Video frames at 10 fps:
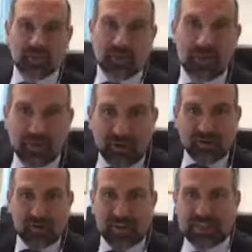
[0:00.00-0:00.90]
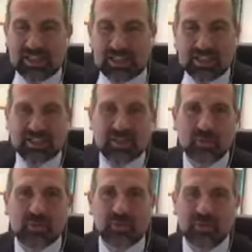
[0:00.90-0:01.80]
At the moment, I'm trying to niche it, so
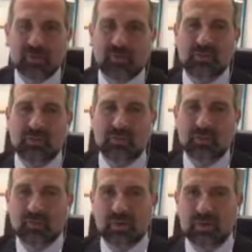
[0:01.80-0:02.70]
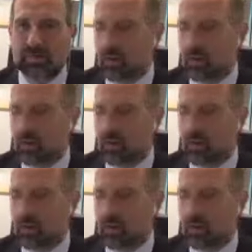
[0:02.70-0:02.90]
we're just doing breast and